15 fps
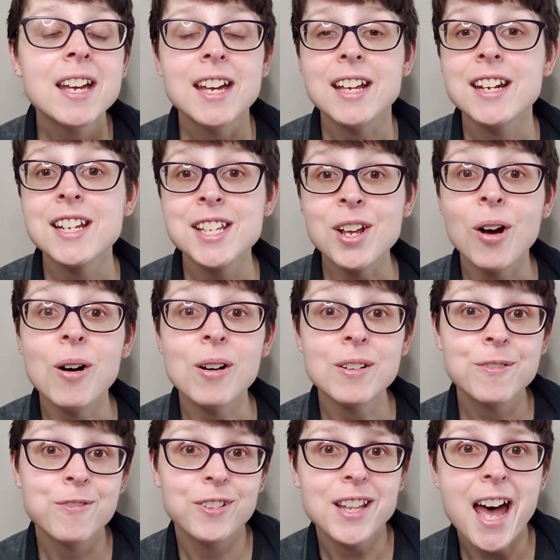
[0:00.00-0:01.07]
It is called
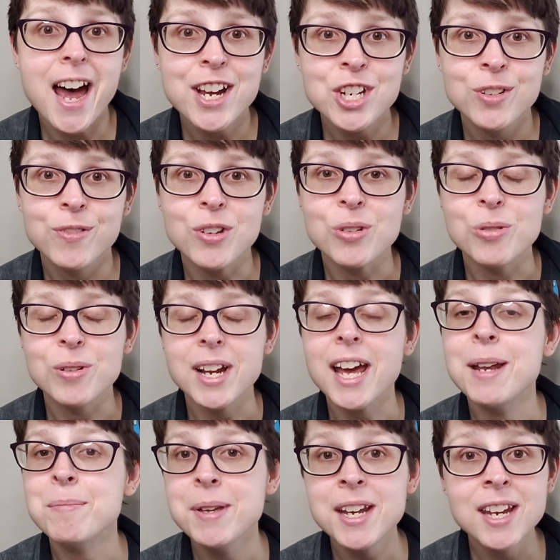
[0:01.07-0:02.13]
flash food,
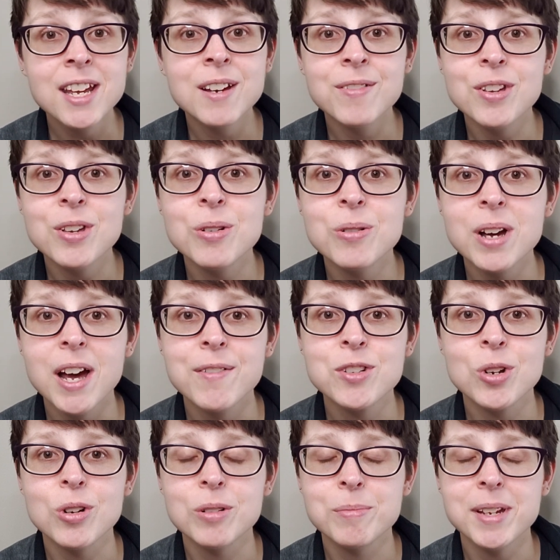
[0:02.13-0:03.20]
and many of you have
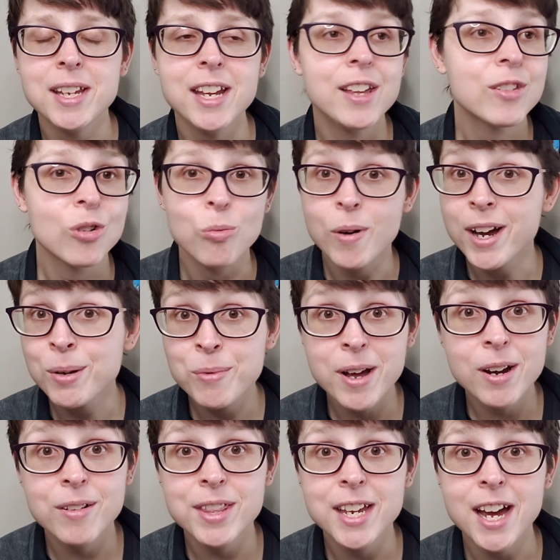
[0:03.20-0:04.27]
told me either one way
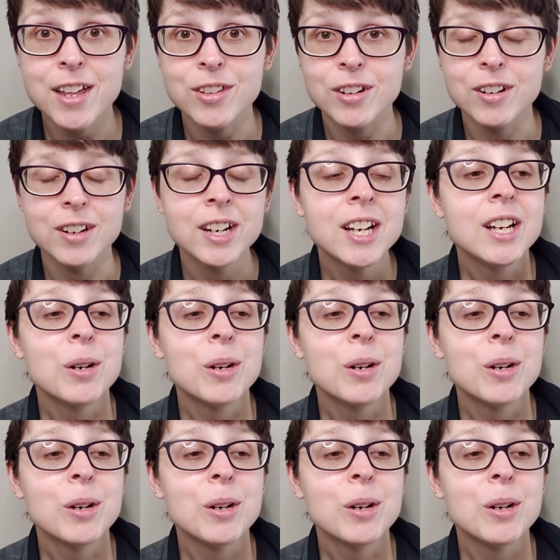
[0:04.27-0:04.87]
or the other